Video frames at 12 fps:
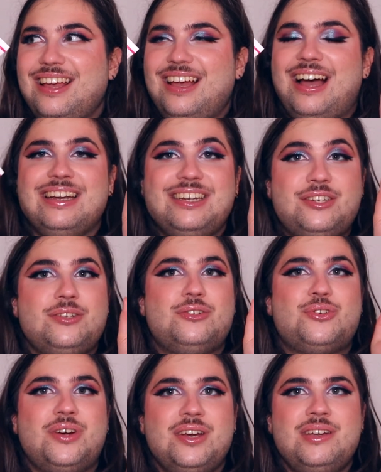I need to
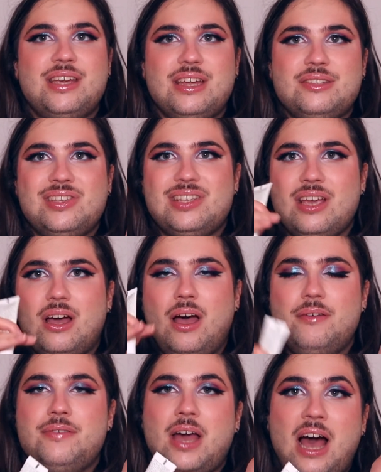try again to see how I feel